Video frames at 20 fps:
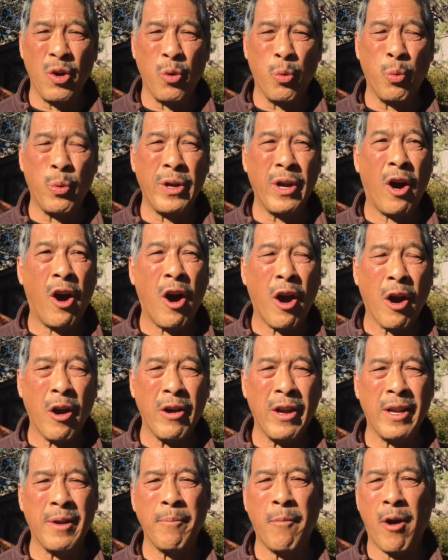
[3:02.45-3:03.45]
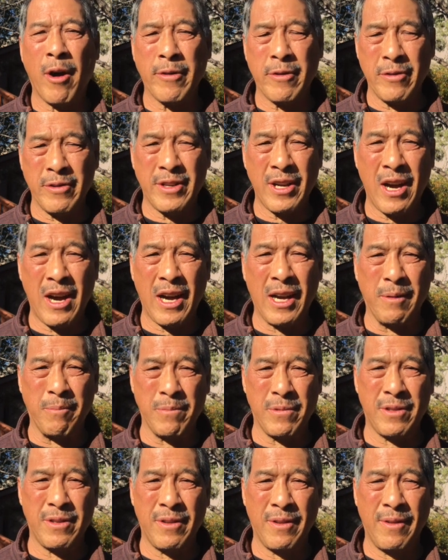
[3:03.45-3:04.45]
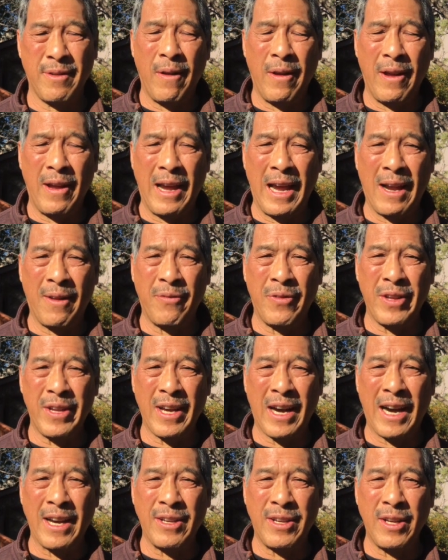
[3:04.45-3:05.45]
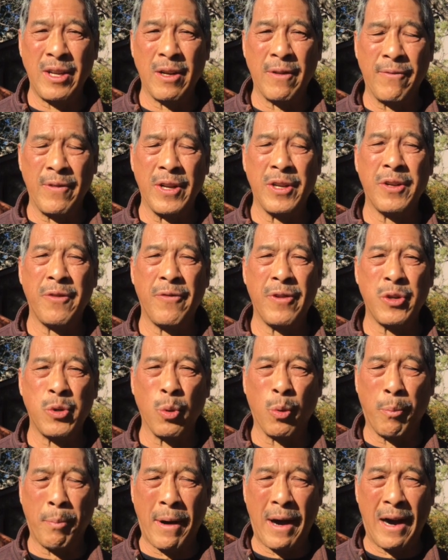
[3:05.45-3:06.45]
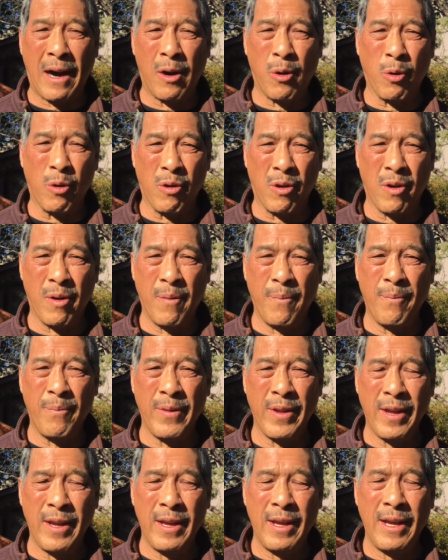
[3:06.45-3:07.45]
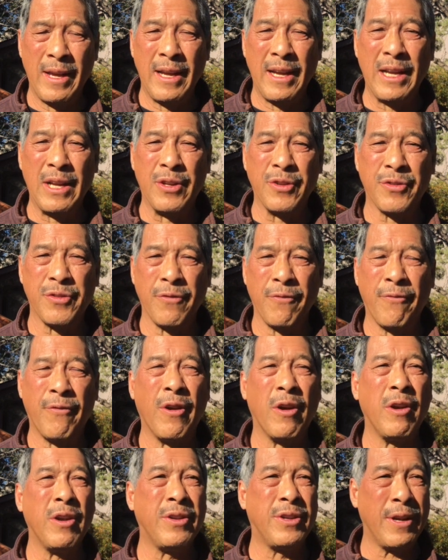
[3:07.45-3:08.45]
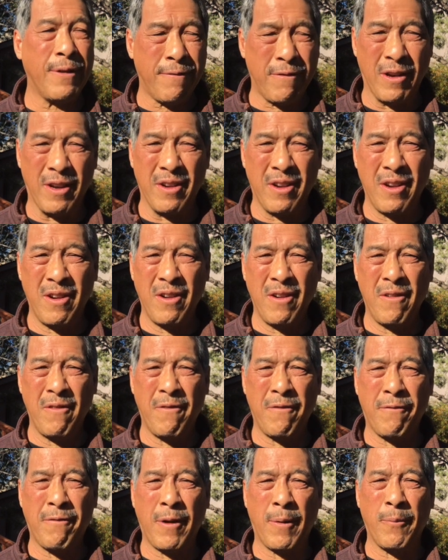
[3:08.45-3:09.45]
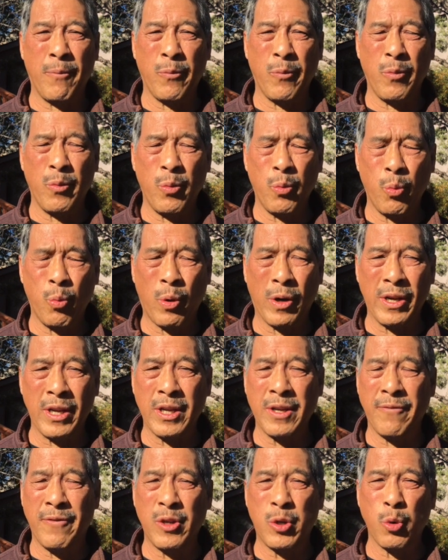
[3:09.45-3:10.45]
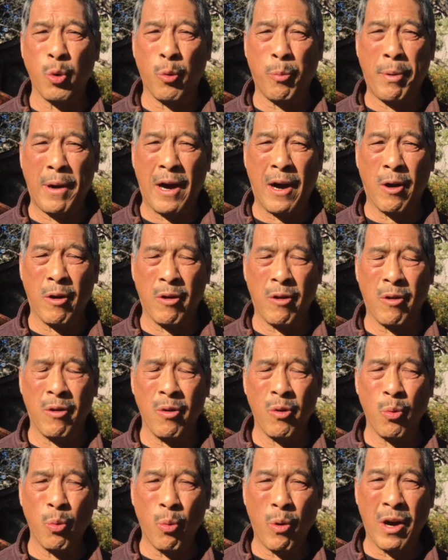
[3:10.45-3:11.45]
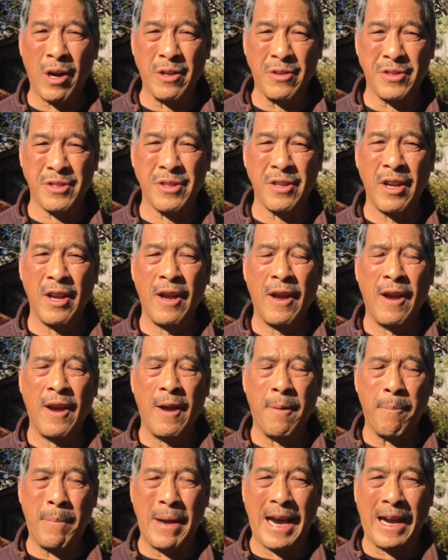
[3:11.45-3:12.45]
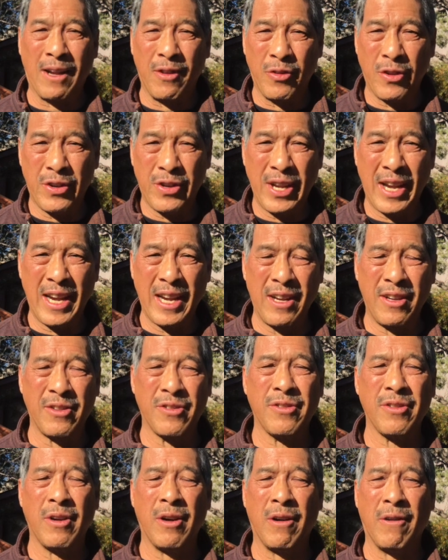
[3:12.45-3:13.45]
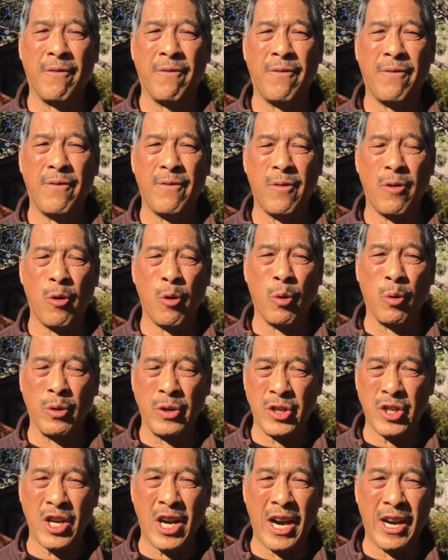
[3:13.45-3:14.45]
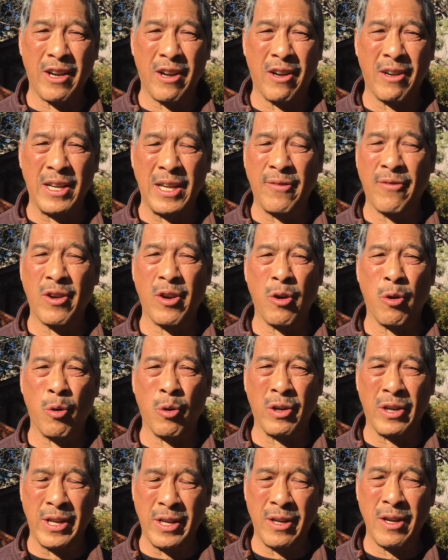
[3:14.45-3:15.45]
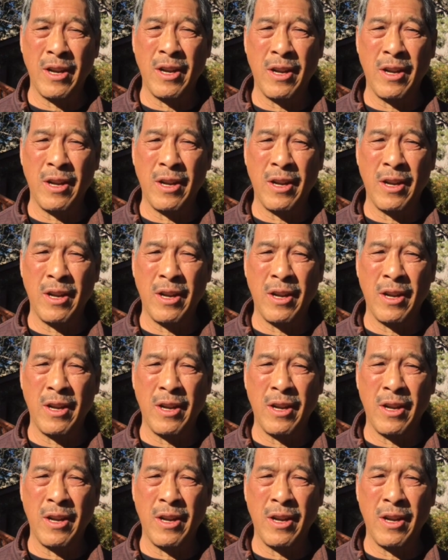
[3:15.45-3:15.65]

we are in modern times, and the idea of individual power is very different from what individual power was back in the days of early China, even early